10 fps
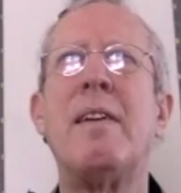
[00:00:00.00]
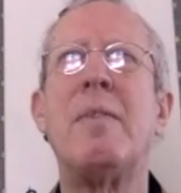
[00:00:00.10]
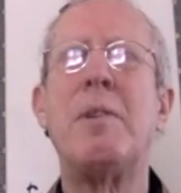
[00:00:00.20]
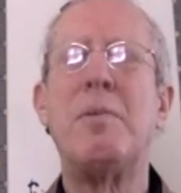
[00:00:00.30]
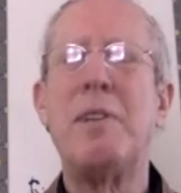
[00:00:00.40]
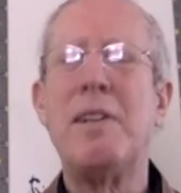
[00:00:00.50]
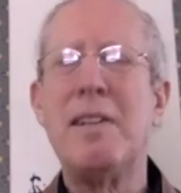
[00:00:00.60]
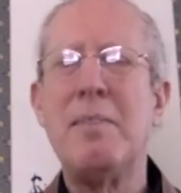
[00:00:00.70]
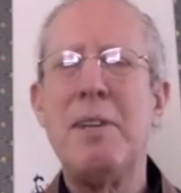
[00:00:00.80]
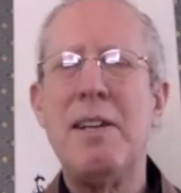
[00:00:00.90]
we
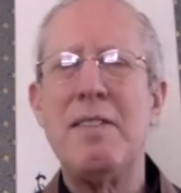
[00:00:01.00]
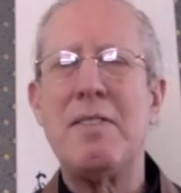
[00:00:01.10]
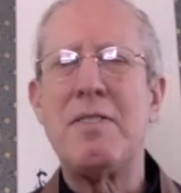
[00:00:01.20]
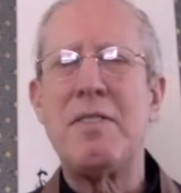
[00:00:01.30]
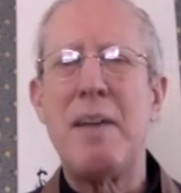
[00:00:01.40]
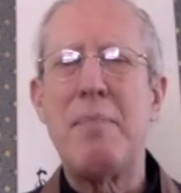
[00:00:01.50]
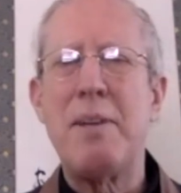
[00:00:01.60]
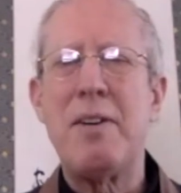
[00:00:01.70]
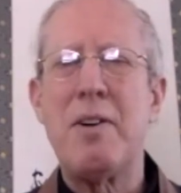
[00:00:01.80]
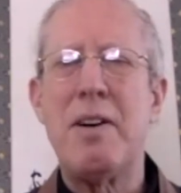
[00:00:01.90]
really mean
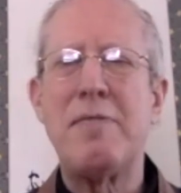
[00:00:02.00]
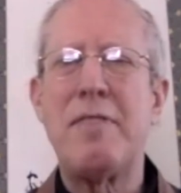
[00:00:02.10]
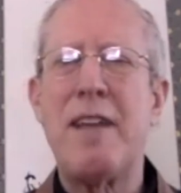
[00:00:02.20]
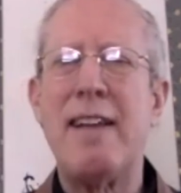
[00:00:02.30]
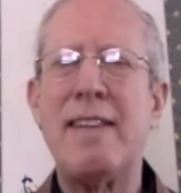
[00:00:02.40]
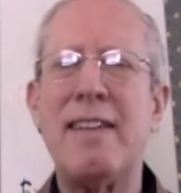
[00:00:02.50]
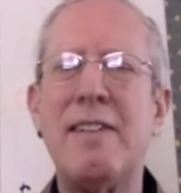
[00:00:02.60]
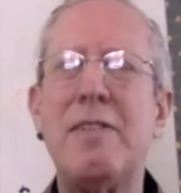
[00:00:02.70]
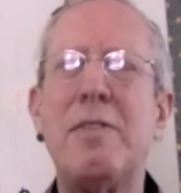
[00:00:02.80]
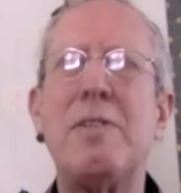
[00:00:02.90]
stepping off that
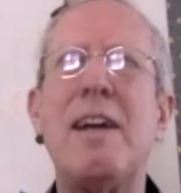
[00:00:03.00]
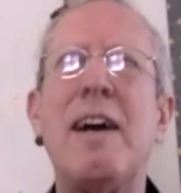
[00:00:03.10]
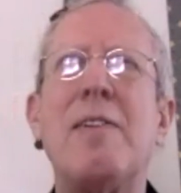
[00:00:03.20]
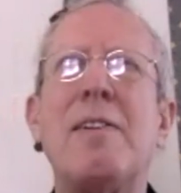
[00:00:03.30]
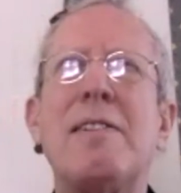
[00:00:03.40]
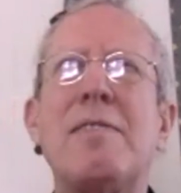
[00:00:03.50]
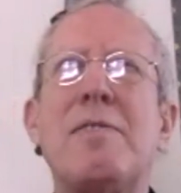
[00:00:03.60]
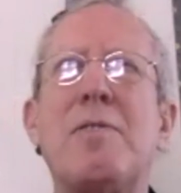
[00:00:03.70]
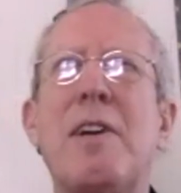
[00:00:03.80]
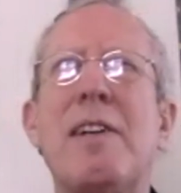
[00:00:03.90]
linear narrative
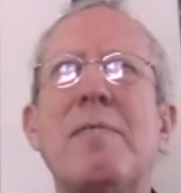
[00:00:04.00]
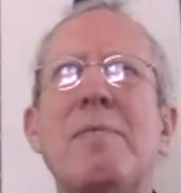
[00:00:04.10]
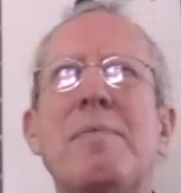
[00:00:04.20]
train